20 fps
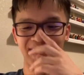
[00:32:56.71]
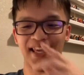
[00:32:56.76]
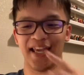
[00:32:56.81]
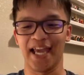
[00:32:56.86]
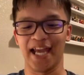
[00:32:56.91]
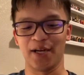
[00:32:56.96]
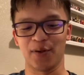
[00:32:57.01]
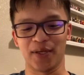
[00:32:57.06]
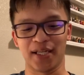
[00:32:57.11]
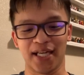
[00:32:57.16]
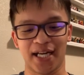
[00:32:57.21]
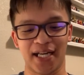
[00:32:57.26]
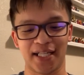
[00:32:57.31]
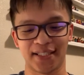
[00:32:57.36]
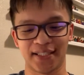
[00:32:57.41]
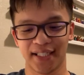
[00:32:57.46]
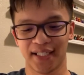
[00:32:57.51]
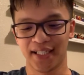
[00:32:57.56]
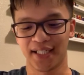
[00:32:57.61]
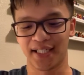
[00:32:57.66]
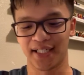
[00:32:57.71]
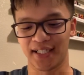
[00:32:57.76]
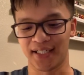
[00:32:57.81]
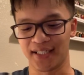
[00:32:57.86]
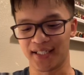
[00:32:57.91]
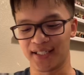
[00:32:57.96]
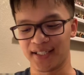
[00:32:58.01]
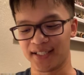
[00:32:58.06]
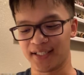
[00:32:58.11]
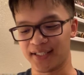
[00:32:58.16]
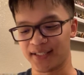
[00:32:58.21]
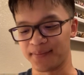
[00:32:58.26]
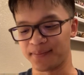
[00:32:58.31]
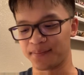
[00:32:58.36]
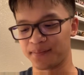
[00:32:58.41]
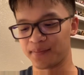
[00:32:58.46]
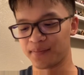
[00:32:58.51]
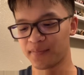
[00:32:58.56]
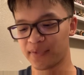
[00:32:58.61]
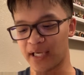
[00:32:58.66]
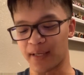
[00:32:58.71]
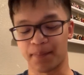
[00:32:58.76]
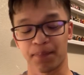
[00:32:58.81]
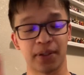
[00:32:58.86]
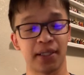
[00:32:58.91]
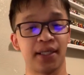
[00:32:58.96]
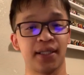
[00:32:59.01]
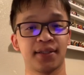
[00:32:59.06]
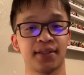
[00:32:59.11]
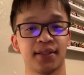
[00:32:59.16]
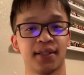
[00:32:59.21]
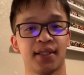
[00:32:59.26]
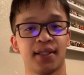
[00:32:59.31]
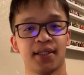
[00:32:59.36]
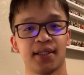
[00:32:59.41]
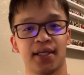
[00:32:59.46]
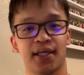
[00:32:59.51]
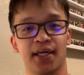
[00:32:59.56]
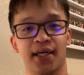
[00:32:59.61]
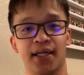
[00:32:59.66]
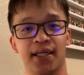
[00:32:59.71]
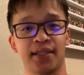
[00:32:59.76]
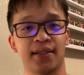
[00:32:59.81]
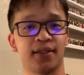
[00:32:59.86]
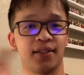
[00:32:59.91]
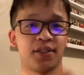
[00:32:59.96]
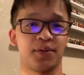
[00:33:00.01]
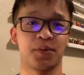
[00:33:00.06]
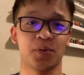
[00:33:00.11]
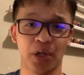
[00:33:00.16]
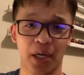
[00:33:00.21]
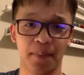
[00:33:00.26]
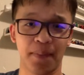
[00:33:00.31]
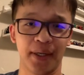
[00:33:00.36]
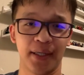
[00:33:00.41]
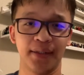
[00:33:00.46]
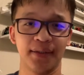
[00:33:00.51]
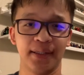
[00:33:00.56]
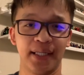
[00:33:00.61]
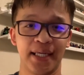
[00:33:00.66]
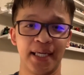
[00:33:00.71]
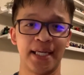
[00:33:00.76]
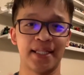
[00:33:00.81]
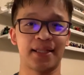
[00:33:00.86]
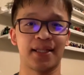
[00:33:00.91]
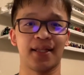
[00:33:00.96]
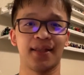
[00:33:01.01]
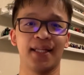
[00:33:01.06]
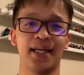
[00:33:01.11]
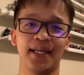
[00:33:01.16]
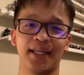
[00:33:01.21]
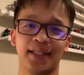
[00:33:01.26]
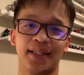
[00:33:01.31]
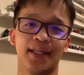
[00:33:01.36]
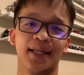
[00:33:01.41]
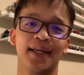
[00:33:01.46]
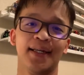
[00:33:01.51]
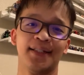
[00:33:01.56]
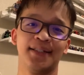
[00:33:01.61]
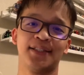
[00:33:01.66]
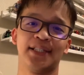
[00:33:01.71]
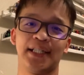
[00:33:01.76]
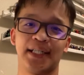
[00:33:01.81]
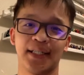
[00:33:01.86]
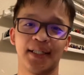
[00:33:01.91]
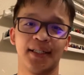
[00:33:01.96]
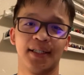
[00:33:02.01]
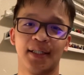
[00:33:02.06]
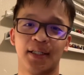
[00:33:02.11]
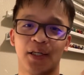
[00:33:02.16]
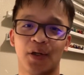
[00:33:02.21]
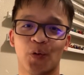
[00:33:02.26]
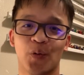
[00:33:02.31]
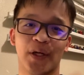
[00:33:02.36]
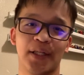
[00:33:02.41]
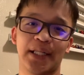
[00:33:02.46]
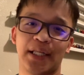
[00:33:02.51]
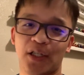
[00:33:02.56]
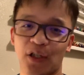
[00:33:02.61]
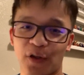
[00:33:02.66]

Anyway, guys, yeah, please hit the subscribe button, hit the like, share, ring that